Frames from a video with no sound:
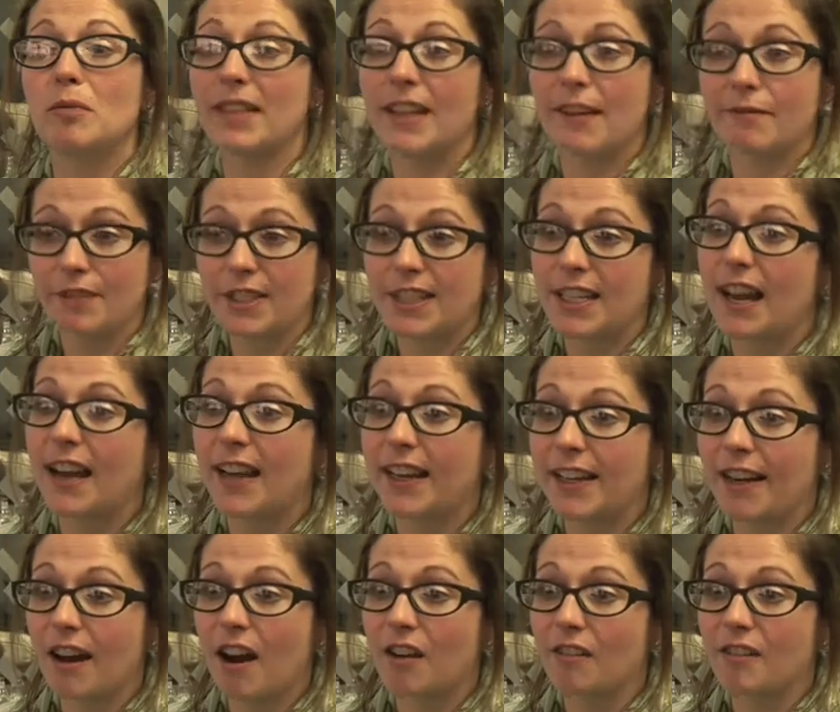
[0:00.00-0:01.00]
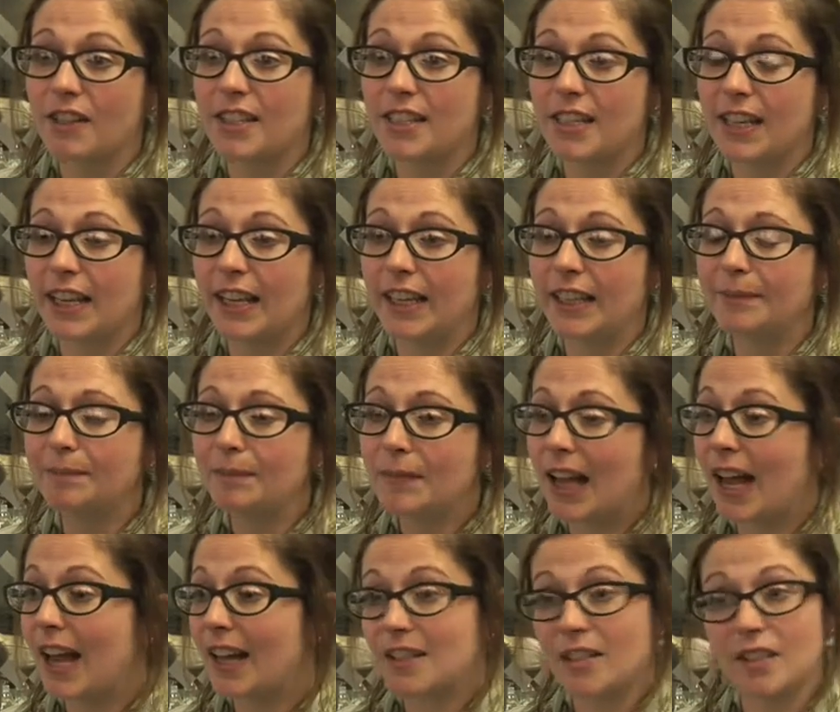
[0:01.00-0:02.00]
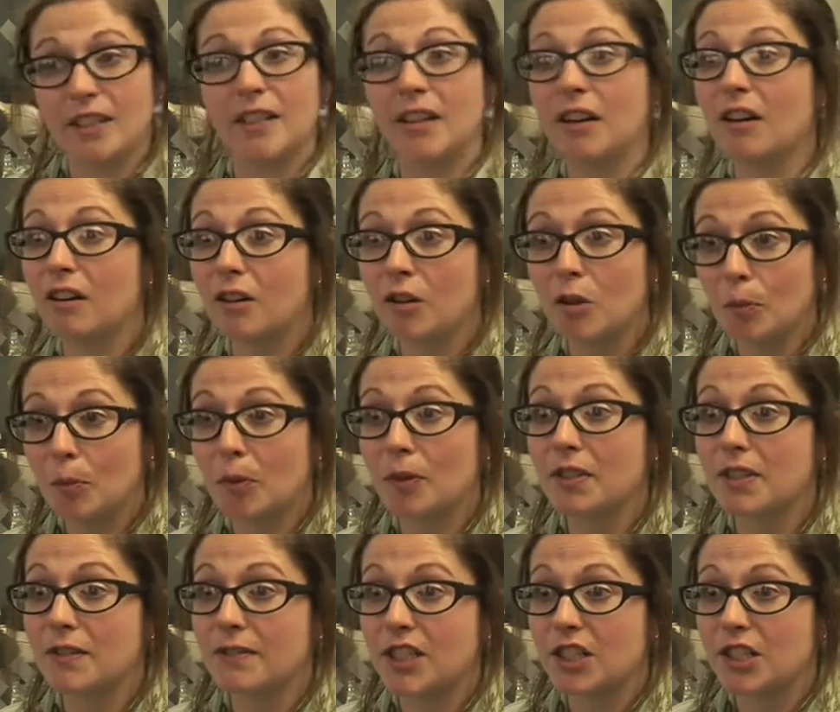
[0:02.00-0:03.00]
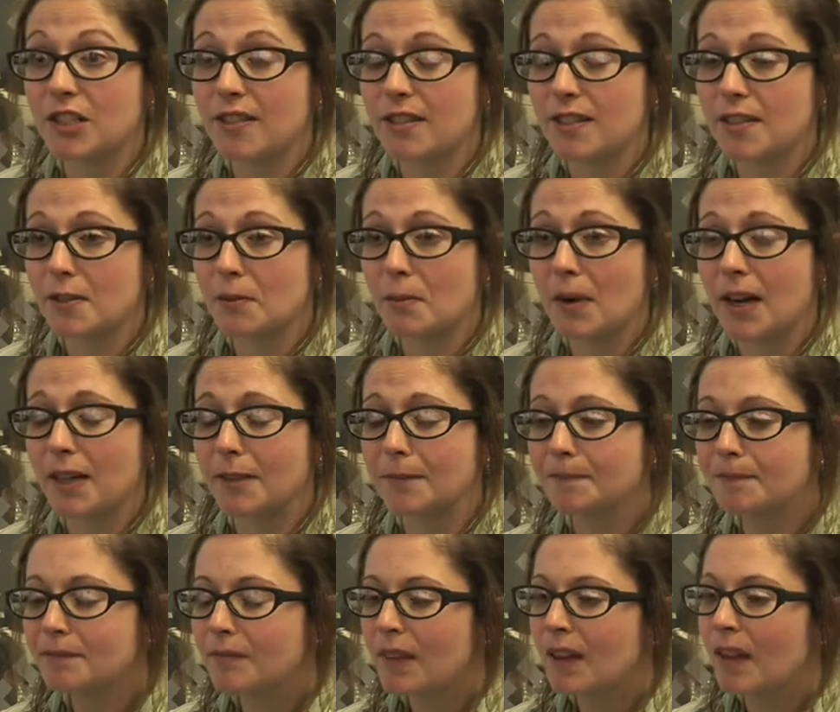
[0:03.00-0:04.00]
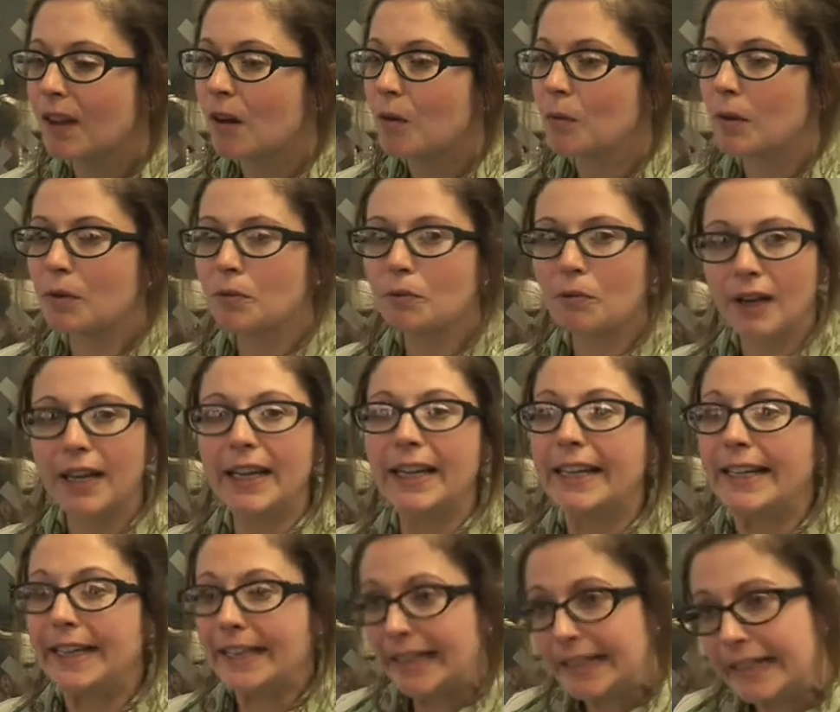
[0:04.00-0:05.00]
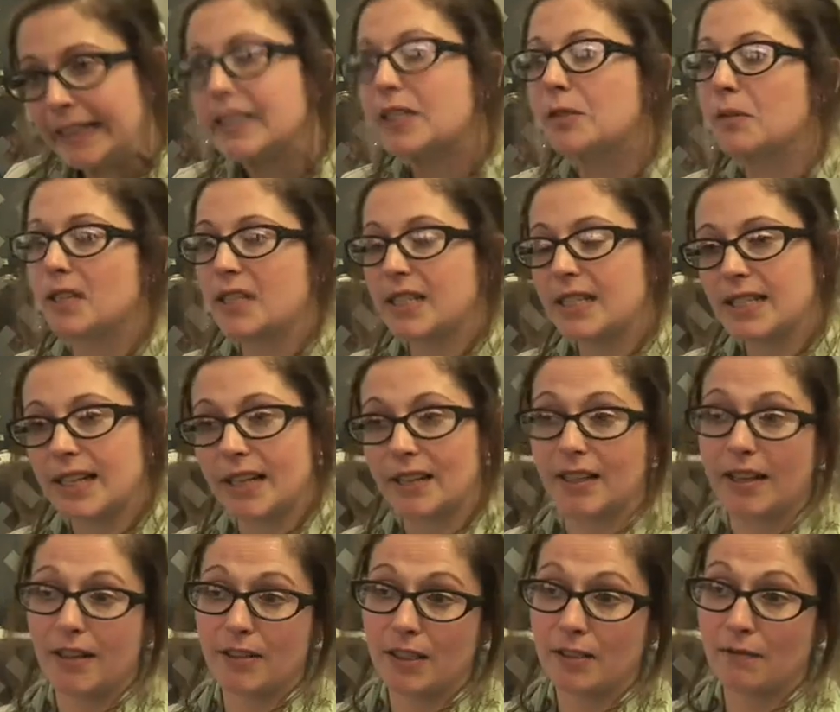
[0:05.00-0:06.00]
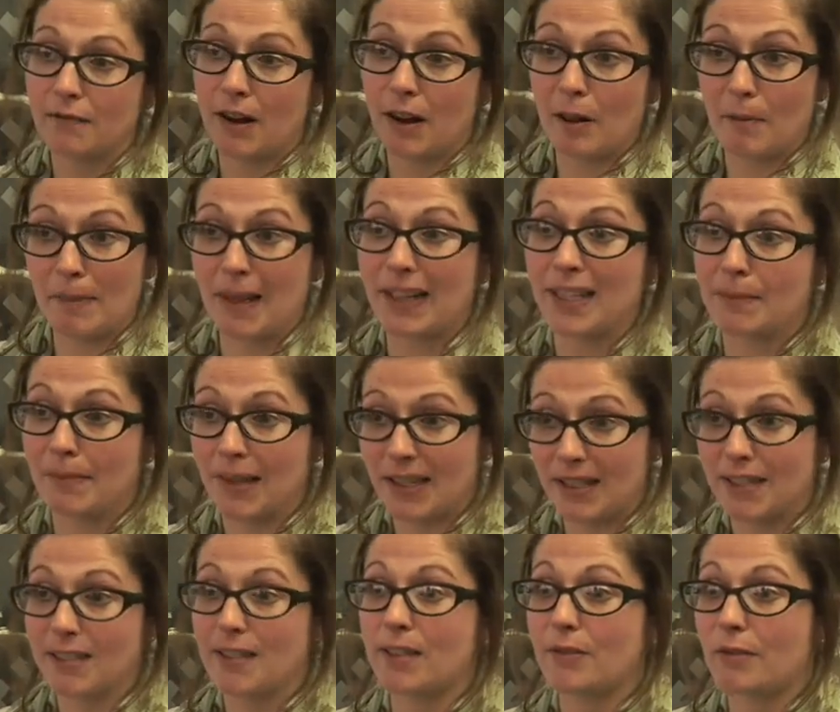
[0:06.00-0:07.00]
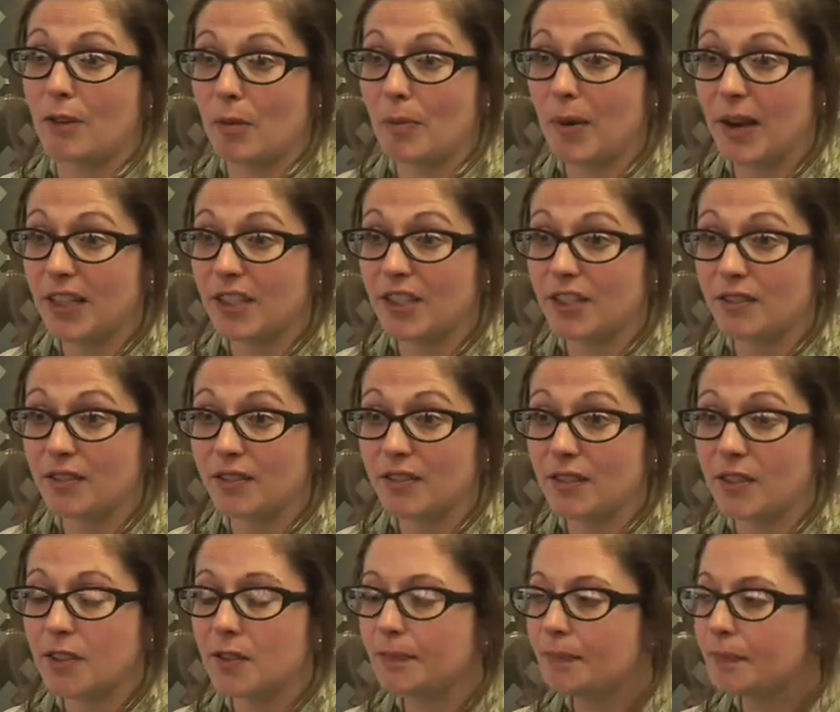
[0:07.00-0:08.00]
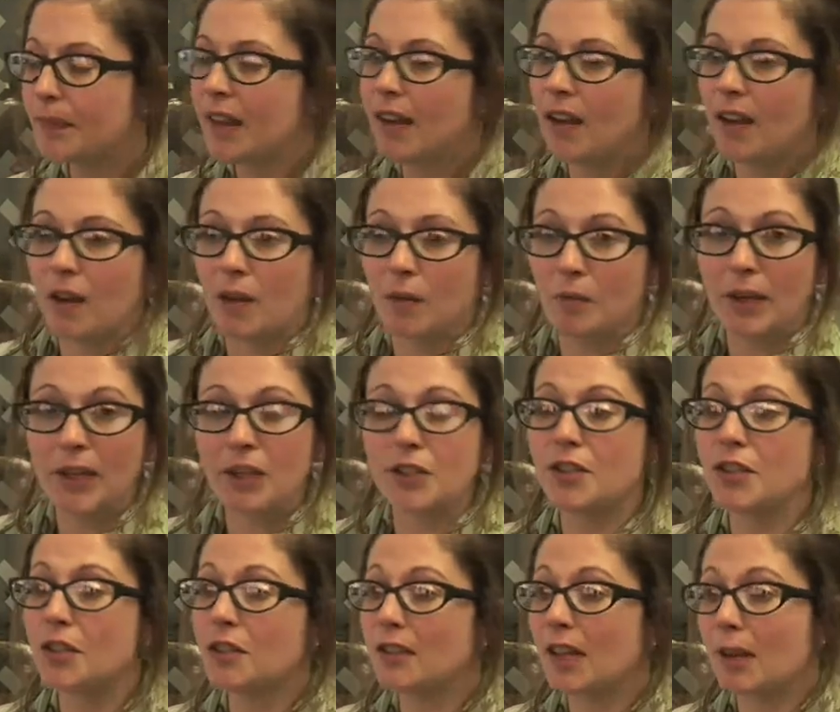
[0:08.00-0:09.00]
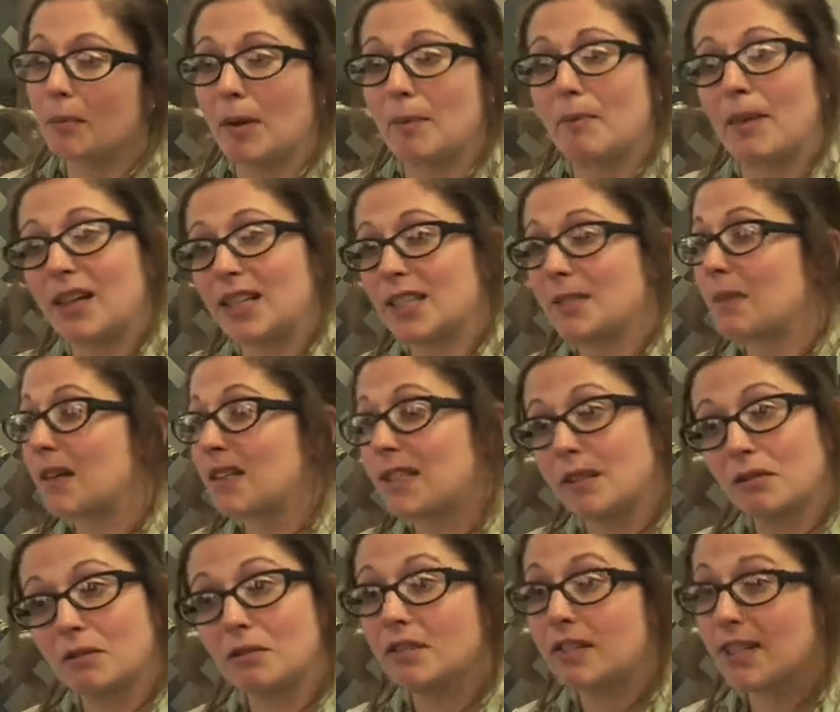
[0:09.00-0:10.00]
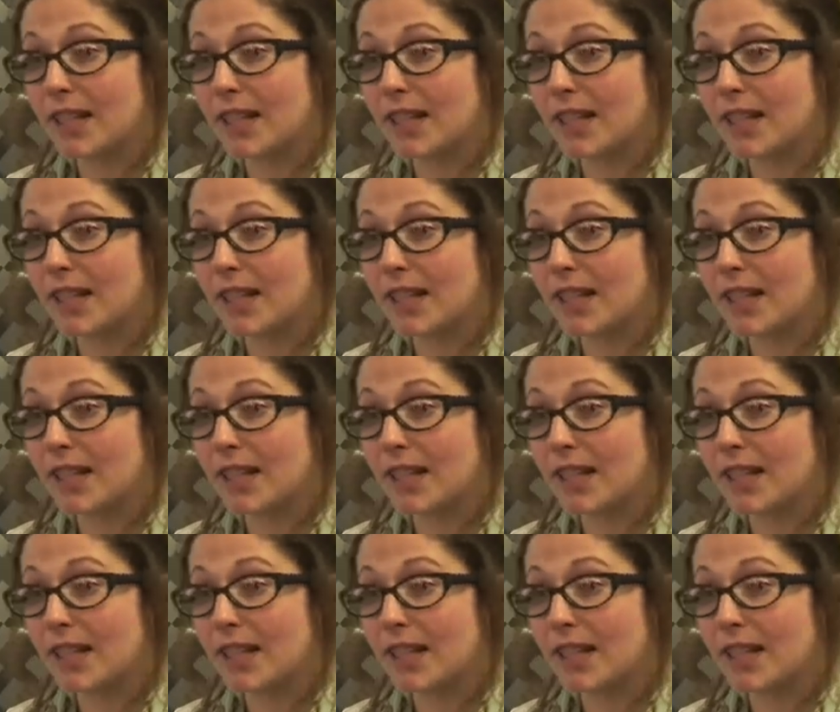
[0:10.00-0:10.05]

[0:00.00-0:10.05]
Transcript: with every day in R&D and in our corporate divisions as well. We really need to understand how to develop better medicines for our patients. And we can do that by maximising all the